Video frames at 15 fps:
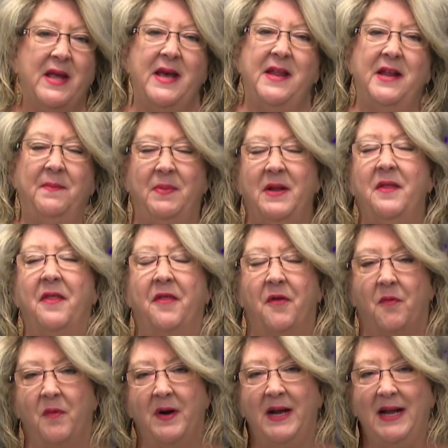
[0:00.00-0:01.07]
It had been
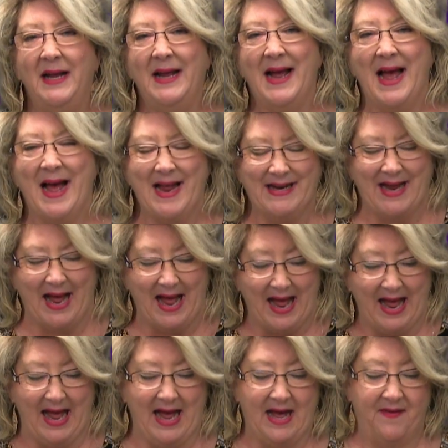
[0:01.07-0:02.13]
three and a
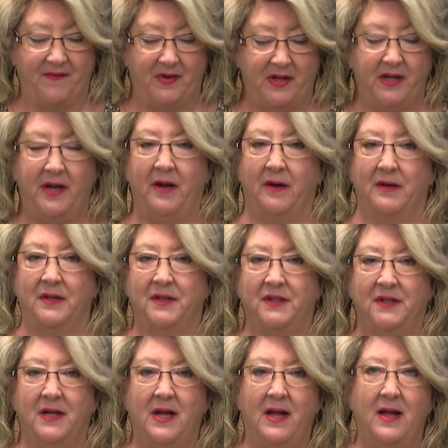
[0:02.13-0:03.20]
half
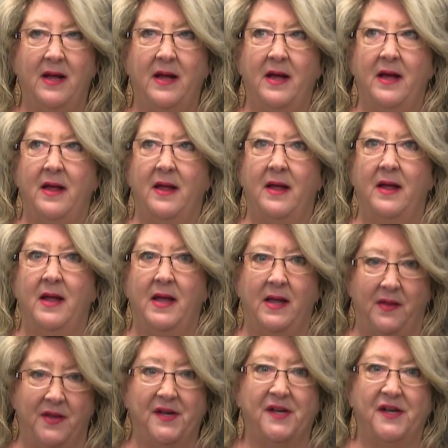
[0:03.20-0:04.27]
years.
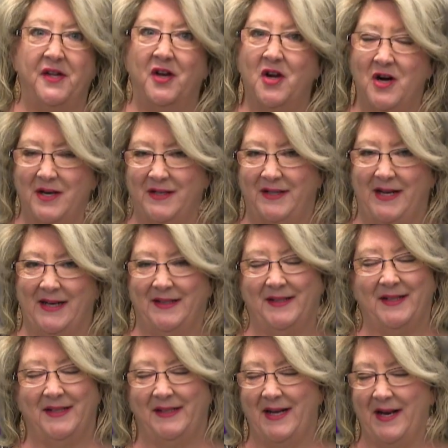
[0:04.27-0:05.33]
This is the
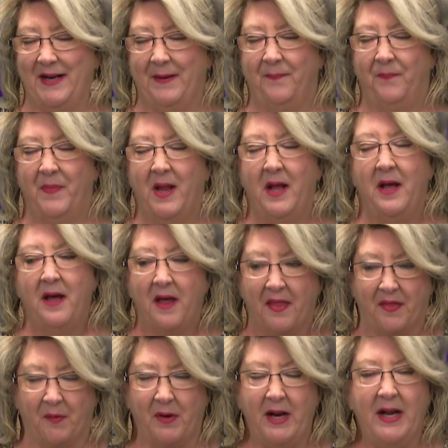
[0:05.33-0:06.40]
context, the setting.
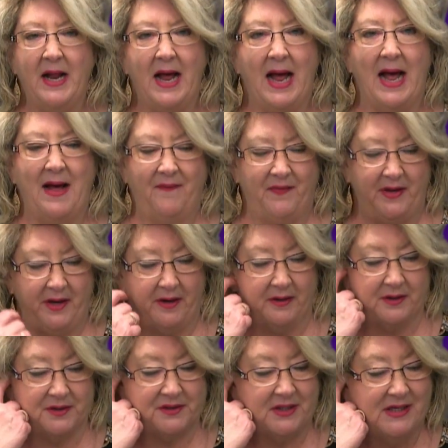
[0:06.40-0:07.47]
Three and a half
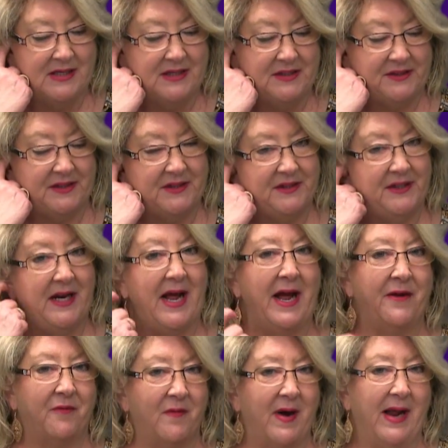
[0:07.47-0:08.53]
years since it
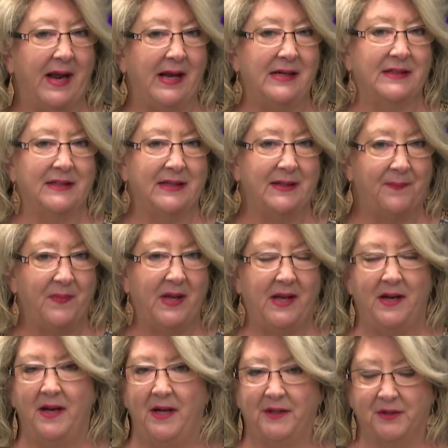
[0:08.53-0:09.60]
had rained
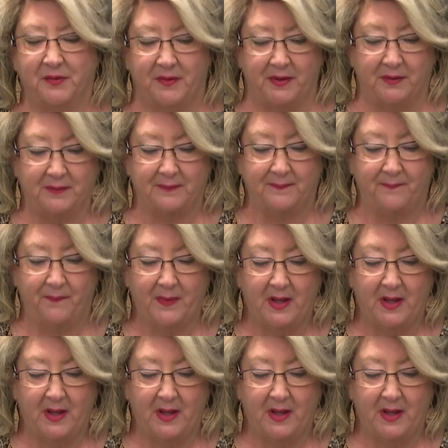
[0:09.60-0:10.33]
in Israel.